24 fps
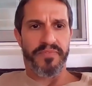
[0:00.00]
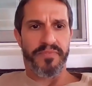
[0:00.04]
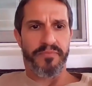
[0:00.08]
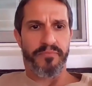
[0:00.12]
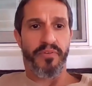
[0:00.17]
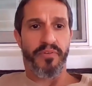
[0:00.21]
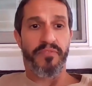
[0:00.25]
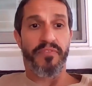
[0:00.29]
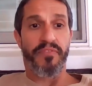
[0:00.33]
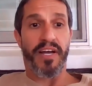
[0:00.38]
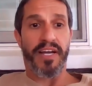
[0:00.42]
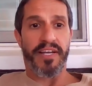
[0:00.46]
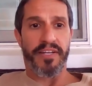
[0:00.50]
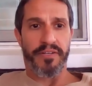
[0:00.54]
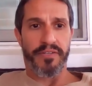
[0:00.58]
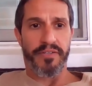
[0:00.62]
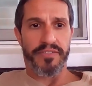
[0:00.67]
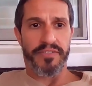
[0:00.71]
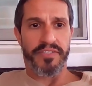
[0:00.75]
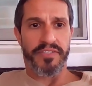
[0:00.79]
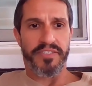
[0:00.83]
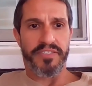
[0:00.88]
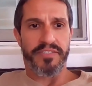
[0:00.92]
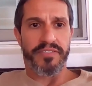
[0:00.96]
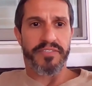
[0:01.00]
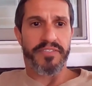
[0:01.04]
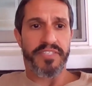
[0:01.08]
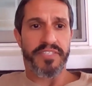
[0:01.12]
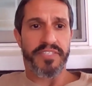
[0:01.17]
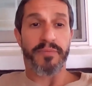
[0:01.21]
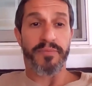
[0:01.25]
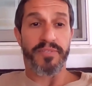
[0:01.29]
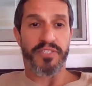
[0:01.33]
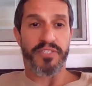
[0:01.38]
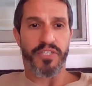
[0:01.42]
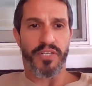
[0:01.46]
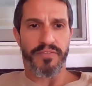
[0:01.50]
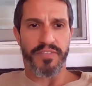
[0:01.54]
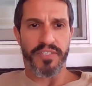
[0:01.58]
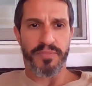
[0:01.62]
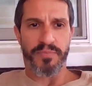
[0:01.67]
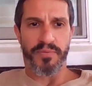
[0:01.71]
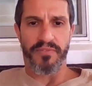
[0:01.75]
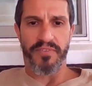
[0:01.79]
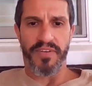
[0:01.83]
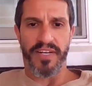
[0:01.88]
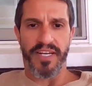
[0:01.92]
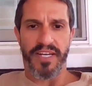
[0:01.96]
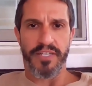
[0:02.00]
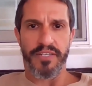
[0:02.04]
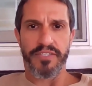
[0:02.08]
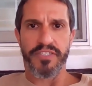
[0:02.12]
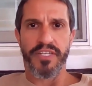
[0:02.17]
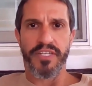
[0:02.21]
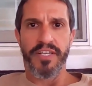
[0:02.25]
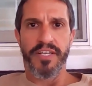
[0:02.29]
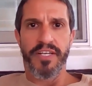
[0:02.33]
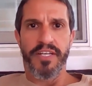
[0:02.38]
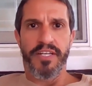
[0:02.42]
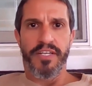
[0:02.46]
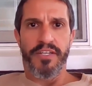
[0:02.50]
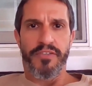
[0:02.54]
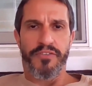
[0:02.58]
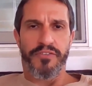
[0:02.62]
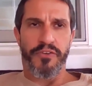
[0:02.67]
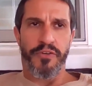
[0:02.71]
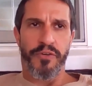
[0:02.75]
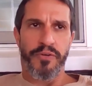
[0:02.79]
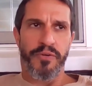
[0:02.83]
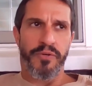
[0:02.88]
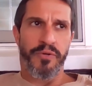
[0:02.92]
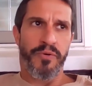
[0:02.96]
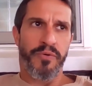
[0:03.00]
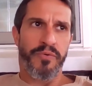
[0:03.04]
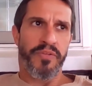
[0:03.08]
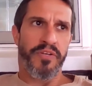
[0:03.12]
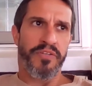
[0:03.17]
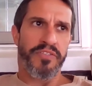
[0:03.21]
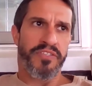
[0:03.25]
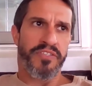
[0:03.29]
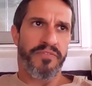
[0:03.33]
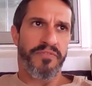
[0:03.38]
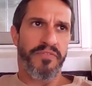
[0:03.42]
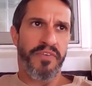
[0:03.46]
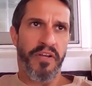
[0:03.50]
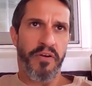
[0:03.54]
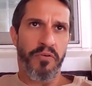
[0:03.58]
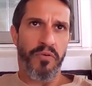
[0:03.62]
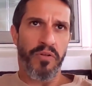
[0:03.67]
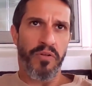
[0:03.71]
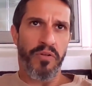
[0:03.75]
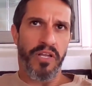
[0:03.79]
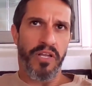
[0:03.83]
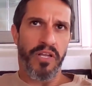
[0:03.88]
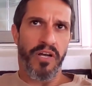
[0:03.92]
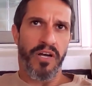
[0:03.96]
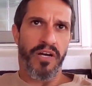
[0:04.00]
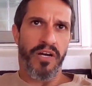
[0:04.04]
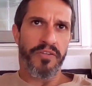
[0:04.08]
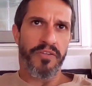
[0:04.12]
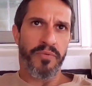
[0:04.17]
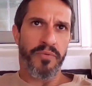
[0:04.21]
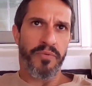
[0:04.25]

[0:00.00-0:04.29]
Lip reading: providers, settlement service providers. So there's the federal law, the